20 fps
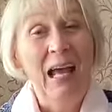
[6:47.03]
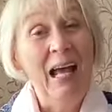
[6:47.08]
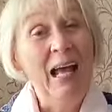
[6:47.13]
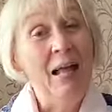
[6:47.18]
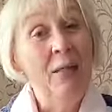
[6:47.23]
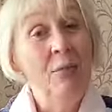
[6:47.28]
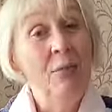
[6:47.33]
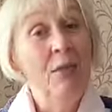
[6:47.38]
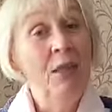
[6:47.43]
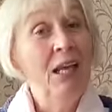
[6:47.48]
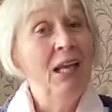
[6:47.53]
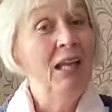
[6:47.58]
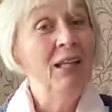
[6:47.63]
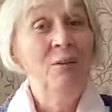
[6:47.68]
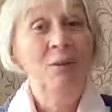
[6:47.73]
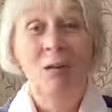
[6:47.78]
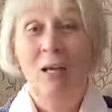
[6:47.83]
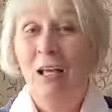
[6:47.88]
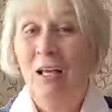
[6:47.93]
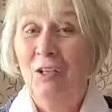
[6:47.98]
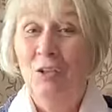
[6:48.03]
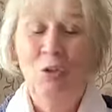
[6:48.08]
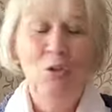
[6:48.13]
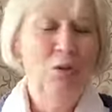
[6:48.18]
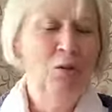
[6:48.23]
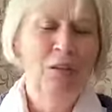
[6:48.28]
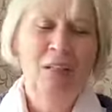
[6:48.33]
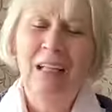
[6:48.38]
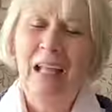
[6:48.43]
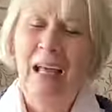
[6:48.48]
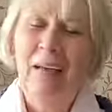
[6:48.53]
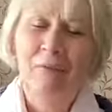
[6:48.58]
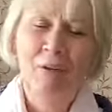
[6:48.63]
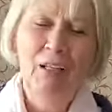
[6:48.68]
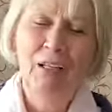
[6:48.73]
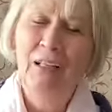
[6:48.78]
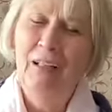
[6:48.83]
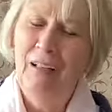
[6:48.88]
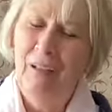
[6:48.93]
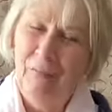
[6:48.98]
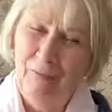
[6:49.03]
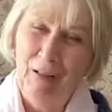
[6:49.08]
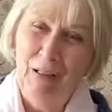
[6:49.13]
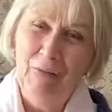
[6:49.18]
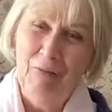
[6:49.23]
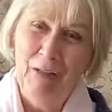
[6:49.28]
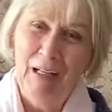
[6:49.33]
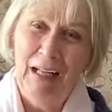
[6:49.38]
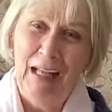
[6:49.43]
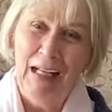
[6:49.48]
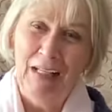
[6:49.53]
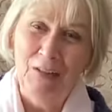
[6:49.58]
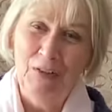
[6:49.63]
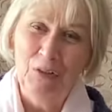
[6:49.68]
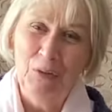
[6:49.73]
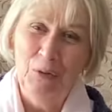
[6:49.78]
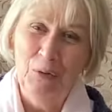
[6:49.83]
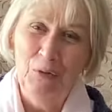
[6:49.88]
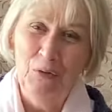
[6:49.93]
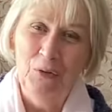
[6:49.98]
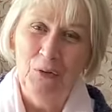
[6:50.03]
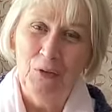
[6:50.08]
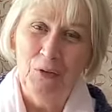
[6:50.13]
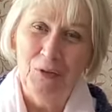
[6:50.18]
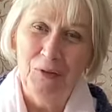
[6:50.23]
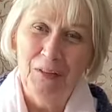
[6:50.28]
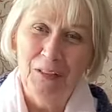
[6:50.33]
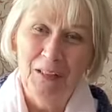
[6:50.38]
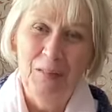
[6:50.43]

and then you can have a lovely, relaxed concert.